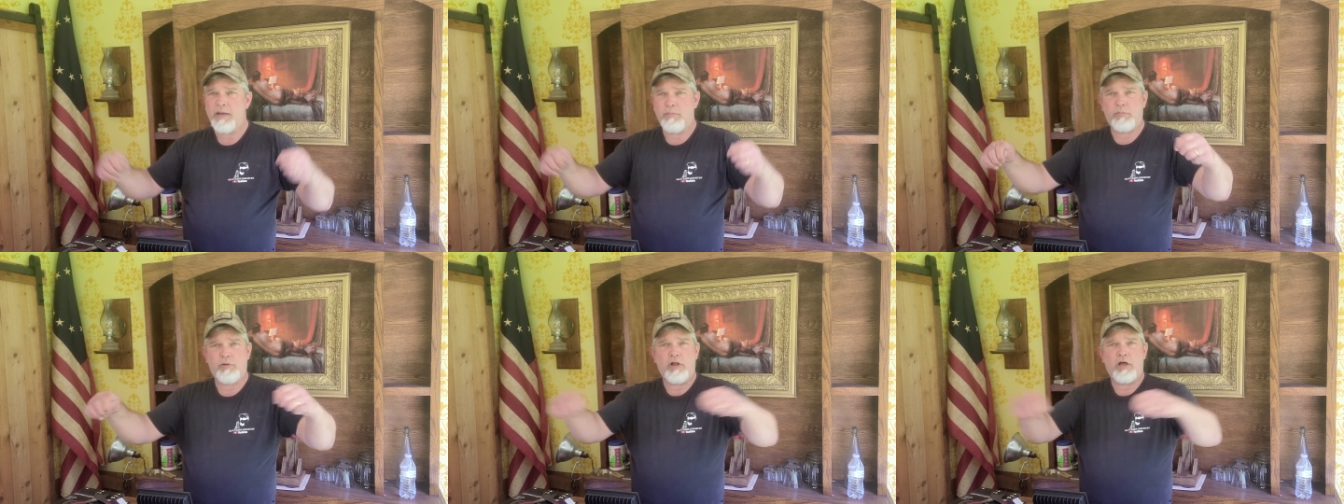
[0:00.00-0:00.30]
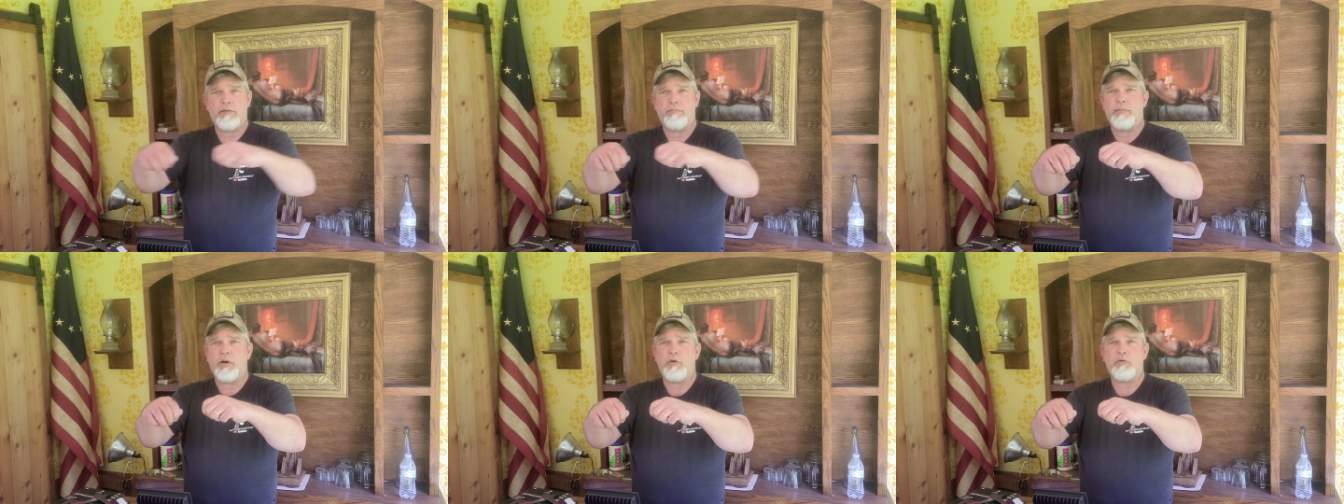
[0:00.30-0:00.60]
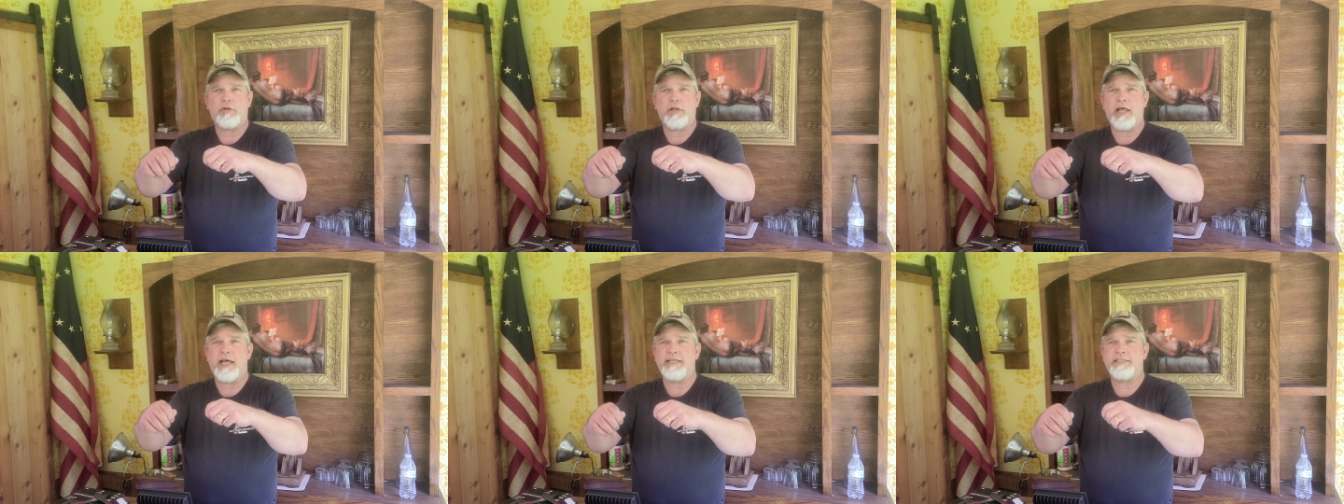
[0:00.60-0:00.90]
plug
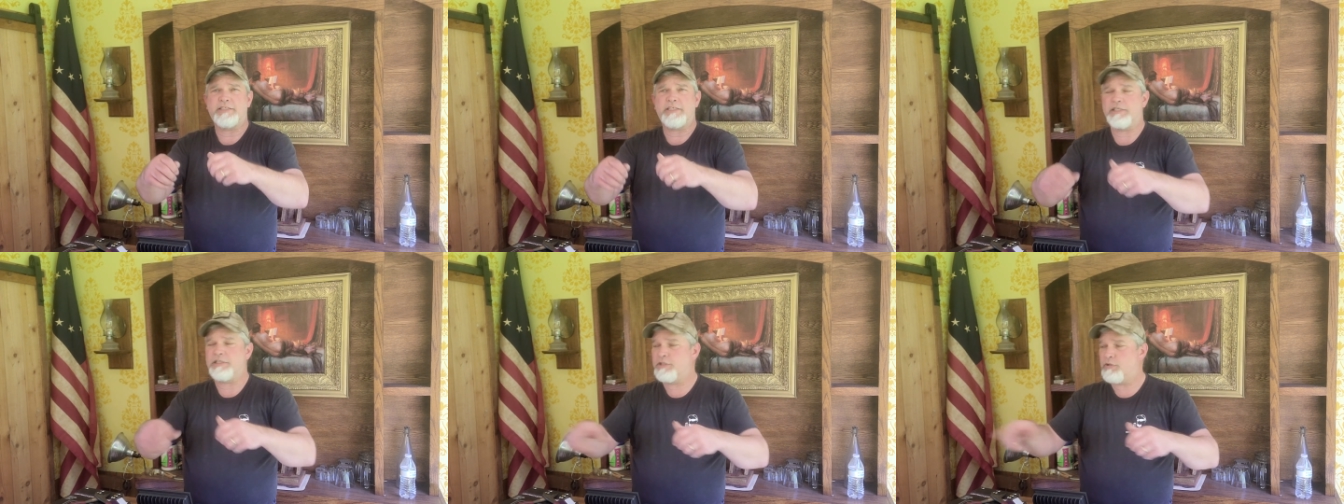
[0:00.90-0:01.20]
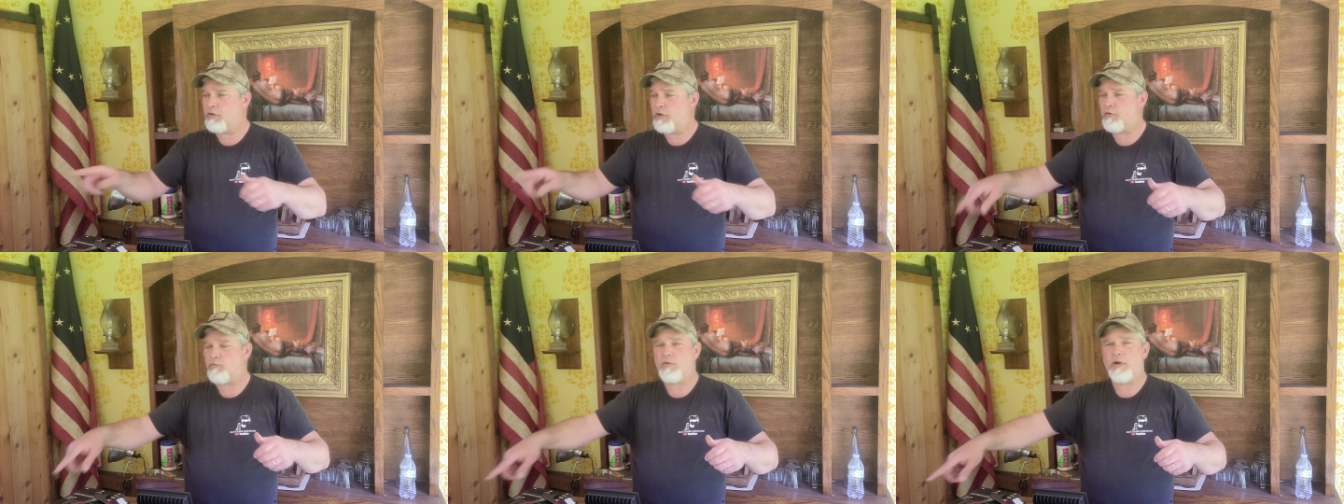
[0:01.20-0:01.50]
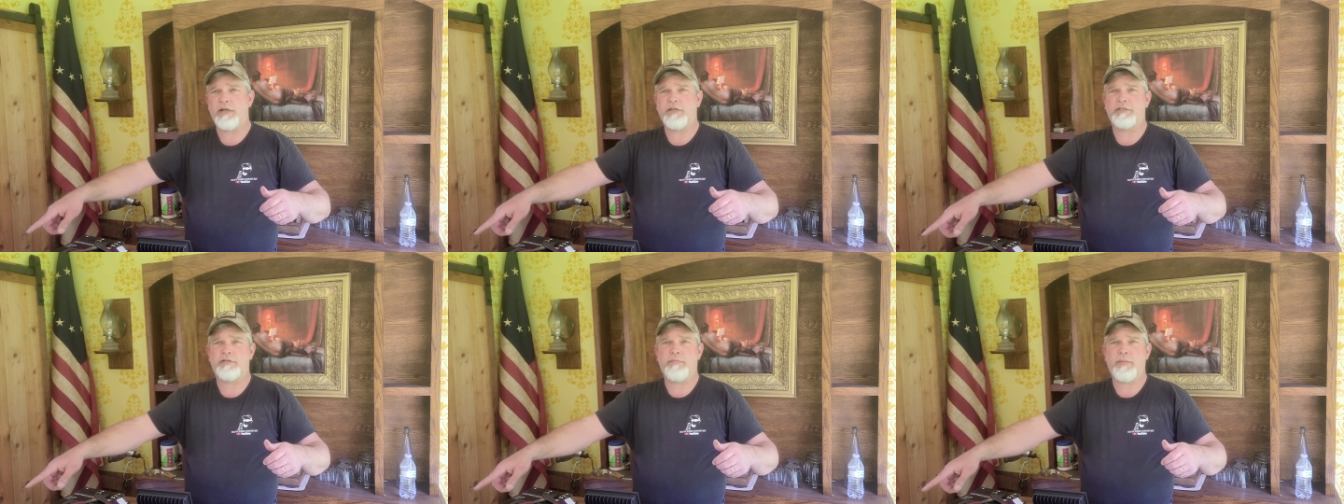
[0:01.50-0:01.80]
both lights into it,
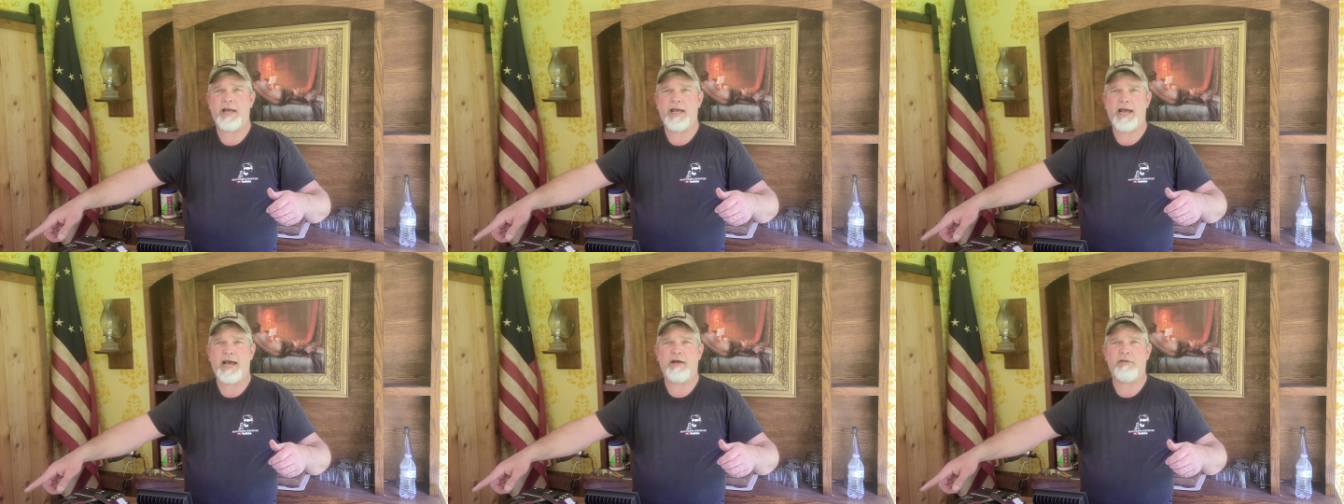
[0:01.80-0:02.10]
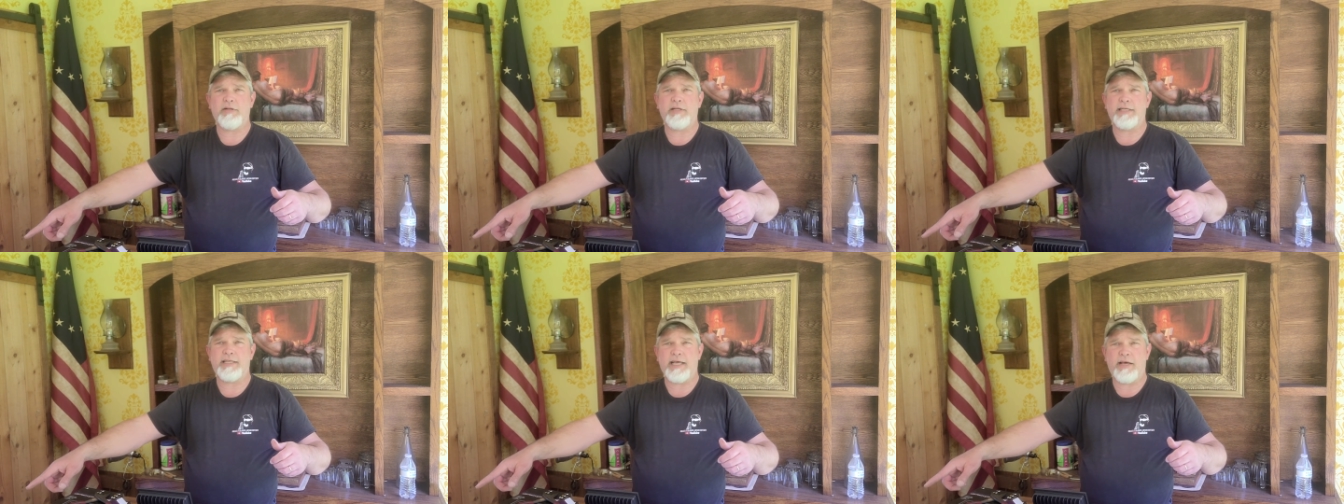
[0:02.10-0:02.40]
run it to my outlet